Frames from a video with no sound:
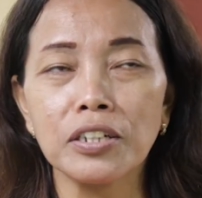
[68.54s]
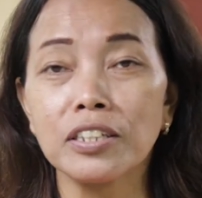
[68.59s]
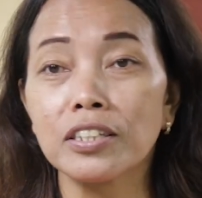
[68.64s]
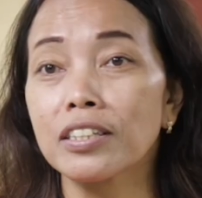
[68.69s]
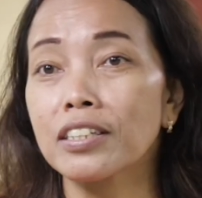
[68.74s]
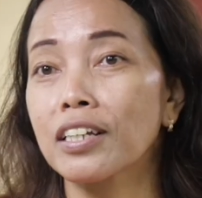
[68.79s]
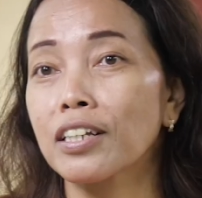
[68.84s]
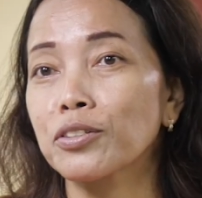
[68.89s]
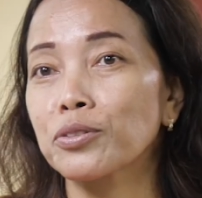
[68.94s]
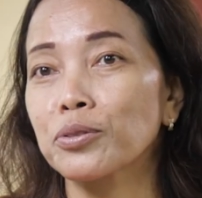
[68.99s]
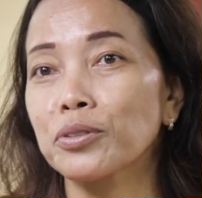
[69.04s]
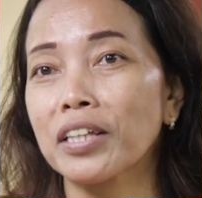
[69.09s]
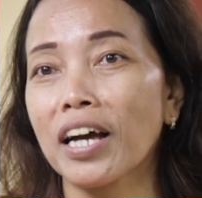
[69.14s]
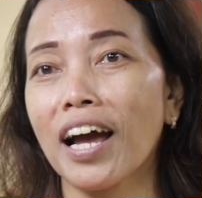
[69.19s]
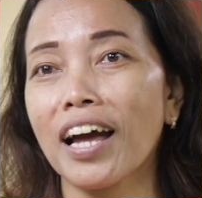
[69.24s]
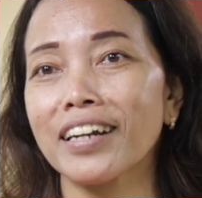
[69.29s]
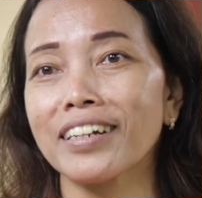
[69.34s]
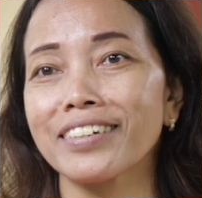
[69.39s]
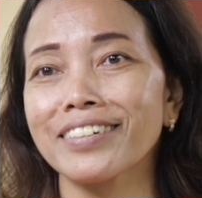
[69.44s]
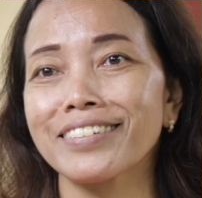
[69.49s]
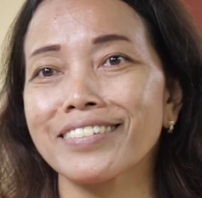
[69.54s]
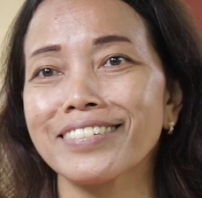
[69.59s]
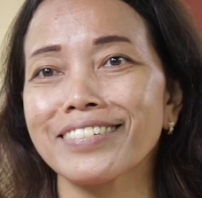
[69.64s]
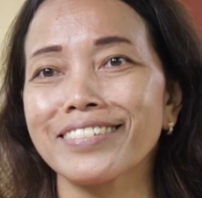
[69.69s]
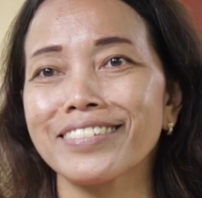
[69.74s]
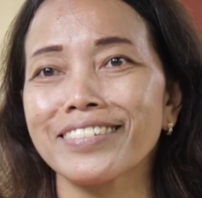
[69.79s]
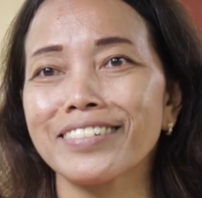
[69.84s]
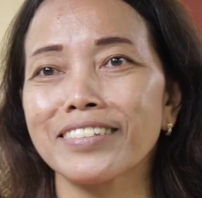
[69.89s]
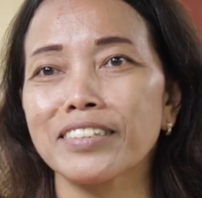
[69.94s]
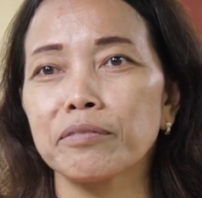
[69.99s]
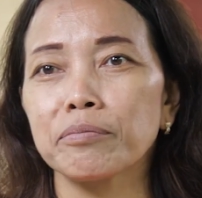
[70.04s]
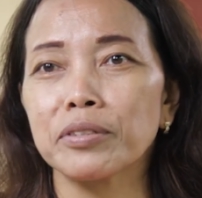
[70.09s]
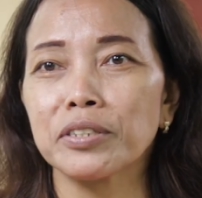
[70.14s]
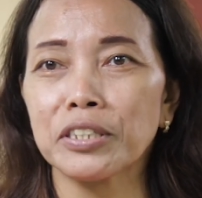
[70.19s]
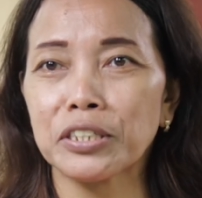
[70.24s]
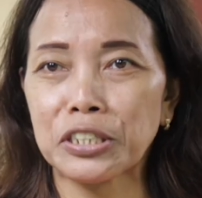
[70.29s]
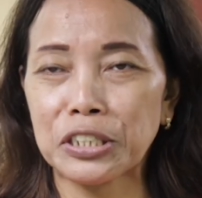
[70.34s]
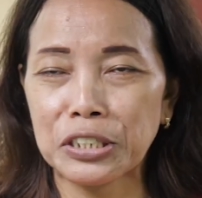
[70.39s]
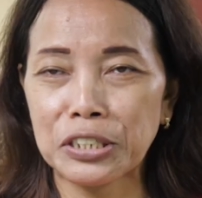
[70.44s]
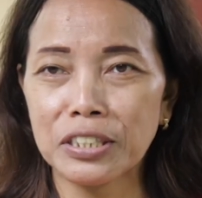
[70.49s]
masks, I was able
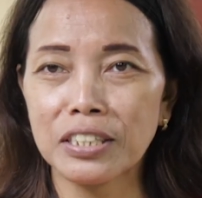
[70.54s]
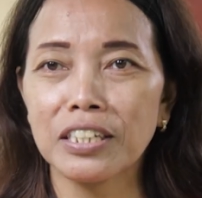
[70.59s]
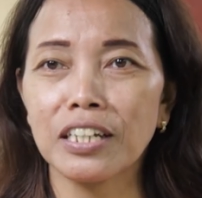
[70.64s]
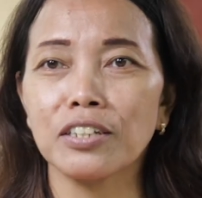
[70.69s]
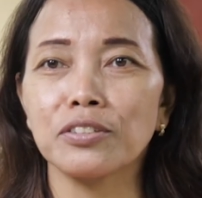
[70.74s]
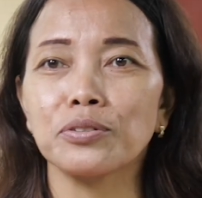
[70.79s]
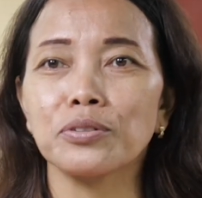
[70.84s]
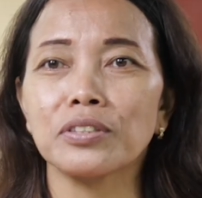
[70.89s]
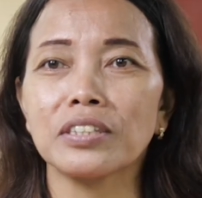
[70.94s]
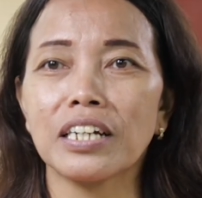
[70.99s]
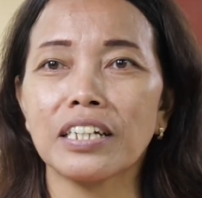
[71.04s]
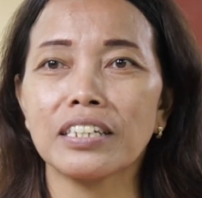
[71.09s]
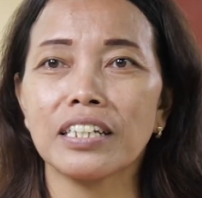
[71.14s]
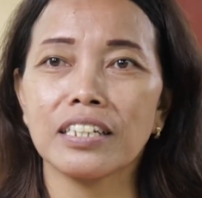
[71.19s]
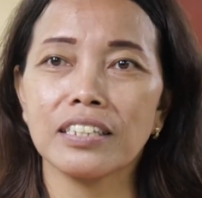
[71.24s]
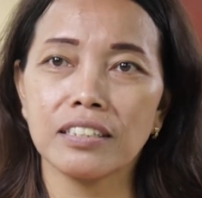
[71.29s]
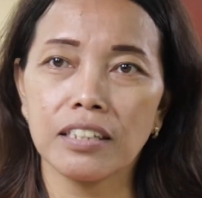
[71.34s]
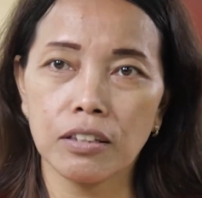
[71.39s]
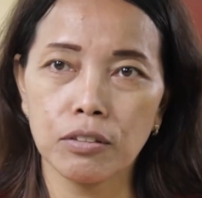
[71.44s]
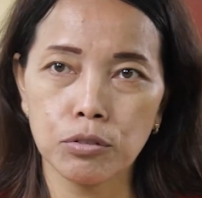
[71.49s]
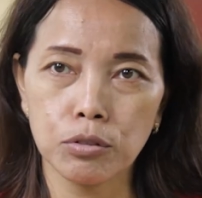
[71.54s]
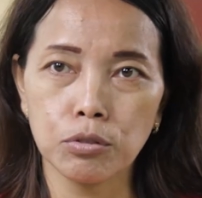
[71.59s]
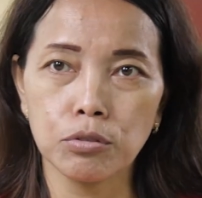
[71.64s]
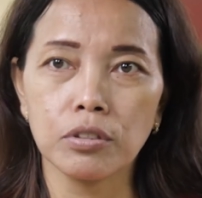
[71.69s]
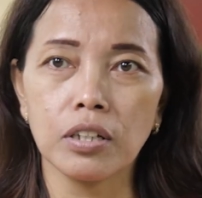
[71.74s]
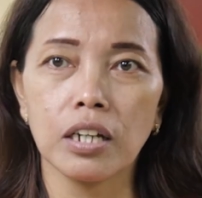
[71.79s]
to earn a large profit.